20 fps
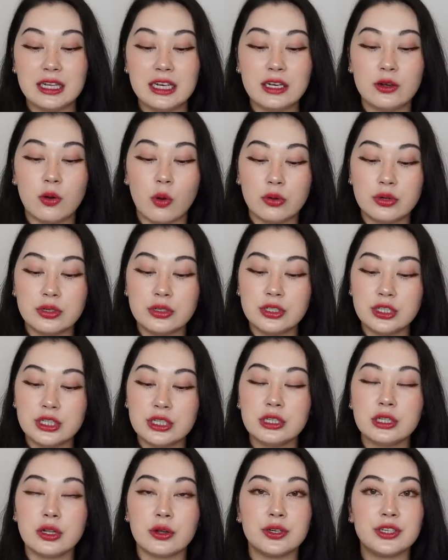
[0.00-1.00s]
the
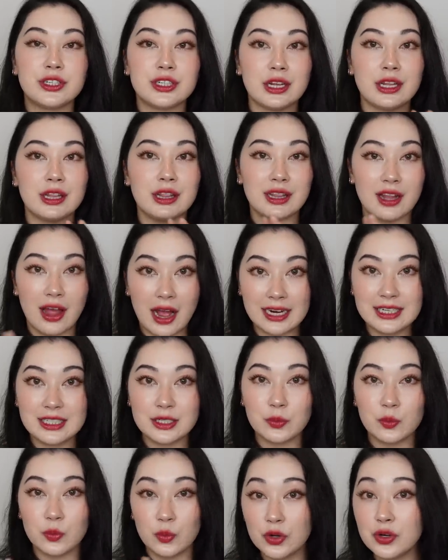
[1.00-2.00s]
Gokujin Lotion Light
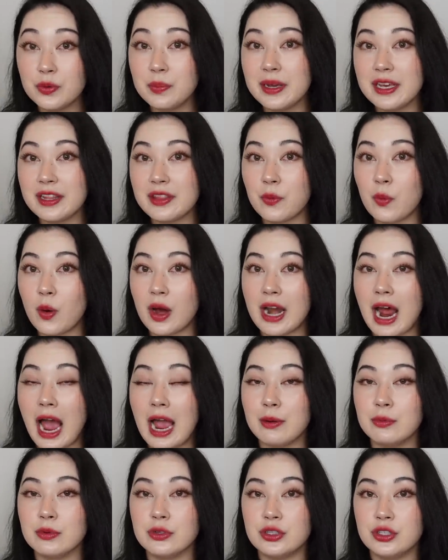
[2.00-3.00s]
would be the one
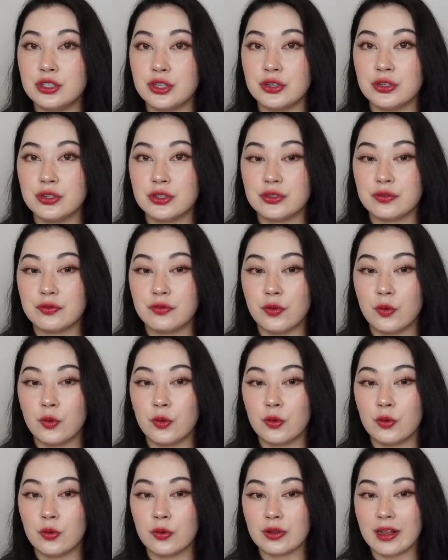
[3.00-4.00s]
I would choose
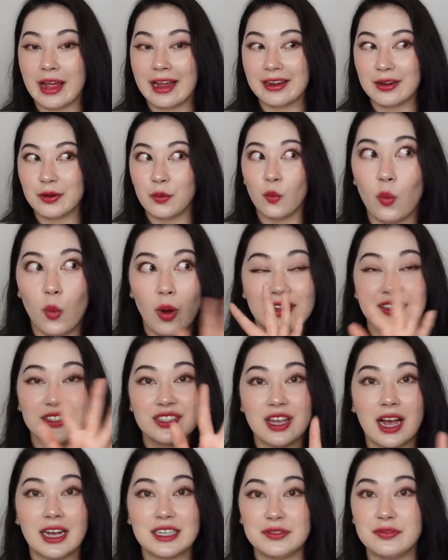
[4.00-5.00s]
for like one
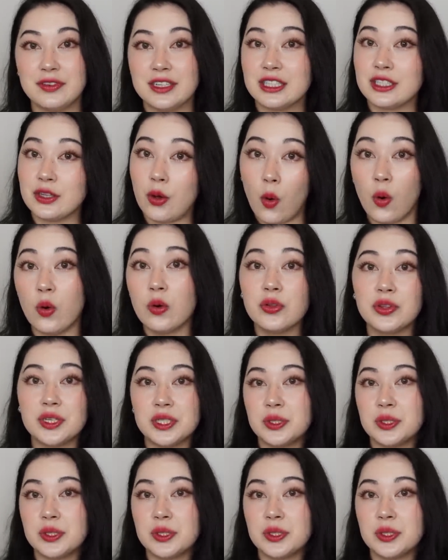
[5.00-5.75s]
size fits all.